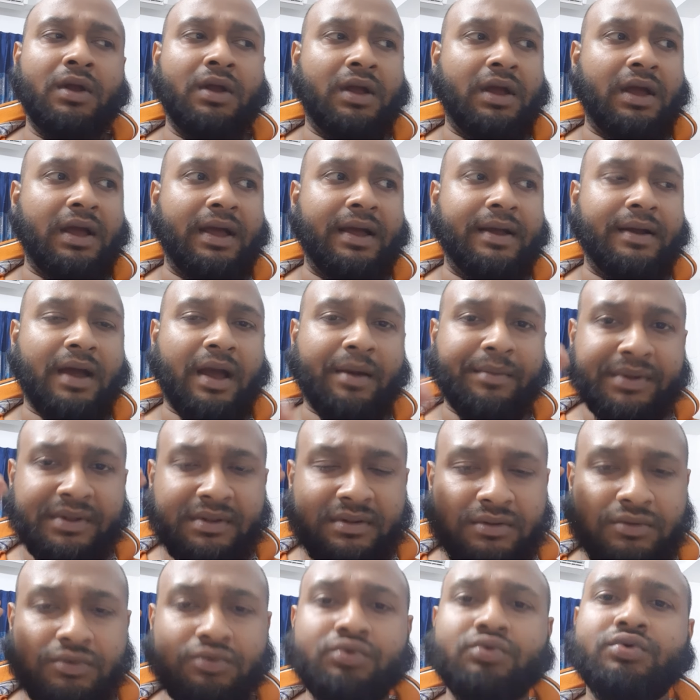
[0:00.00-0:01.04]

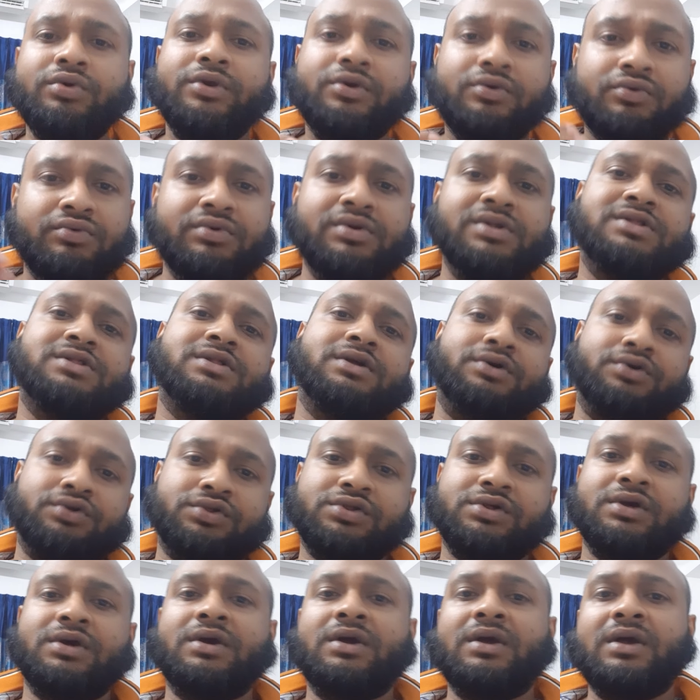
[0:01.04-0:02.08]
Do your
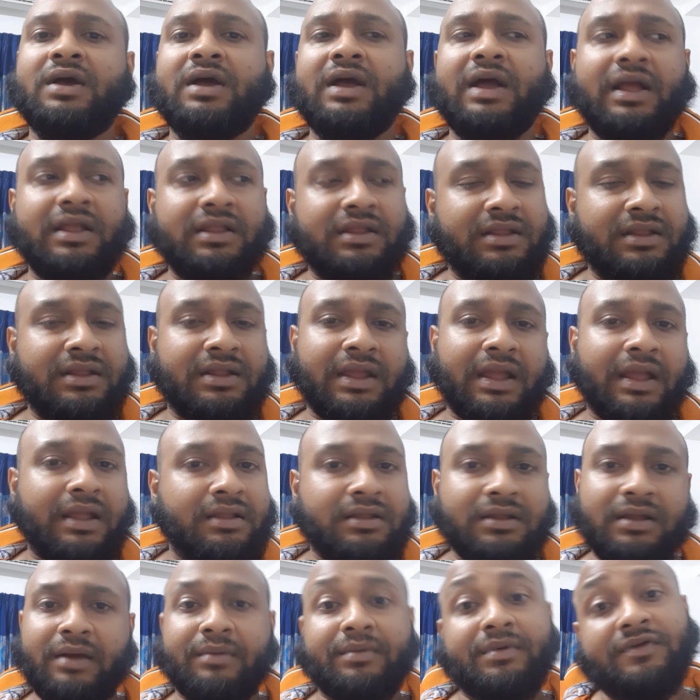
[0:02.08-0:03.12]
research, and
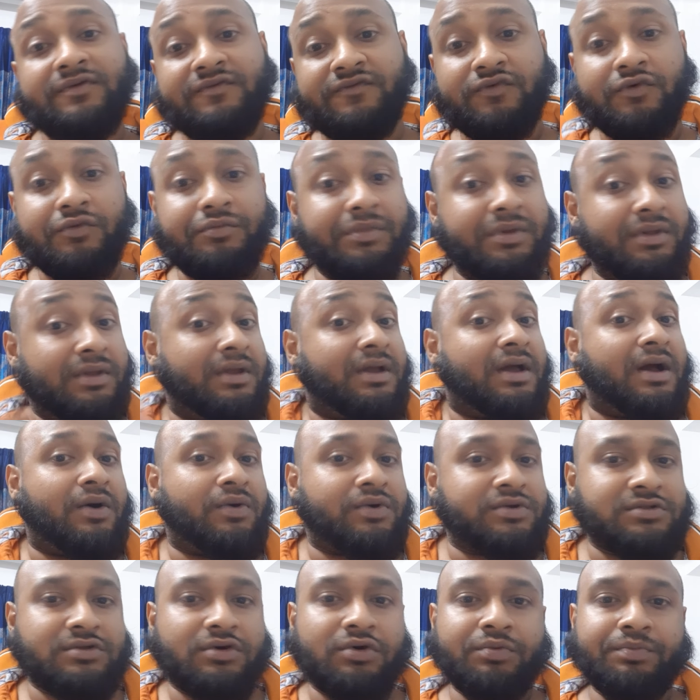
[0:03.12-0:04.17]
then for me, I
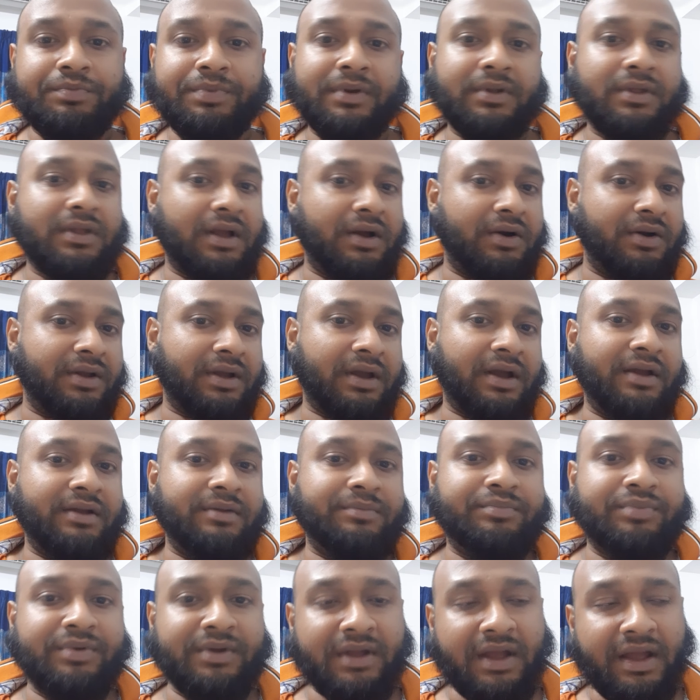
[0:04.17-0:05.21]
was open.
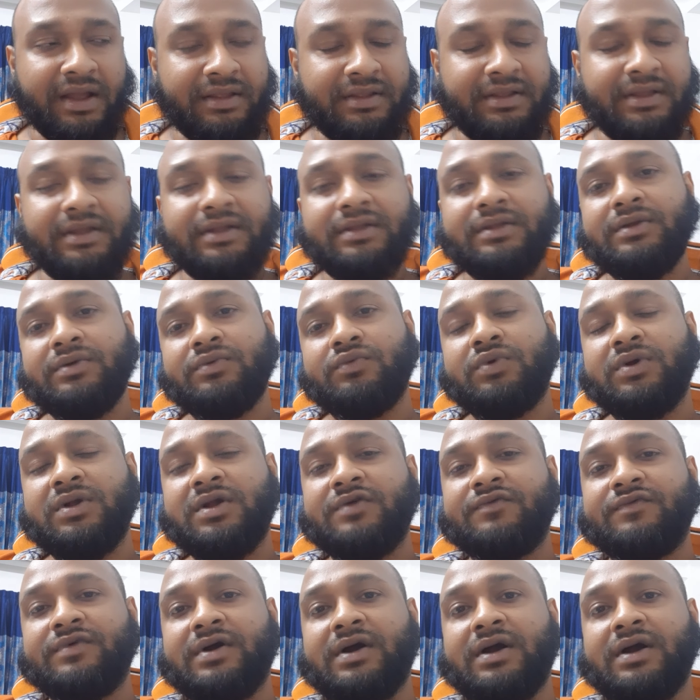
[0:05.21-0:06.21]
I did whatever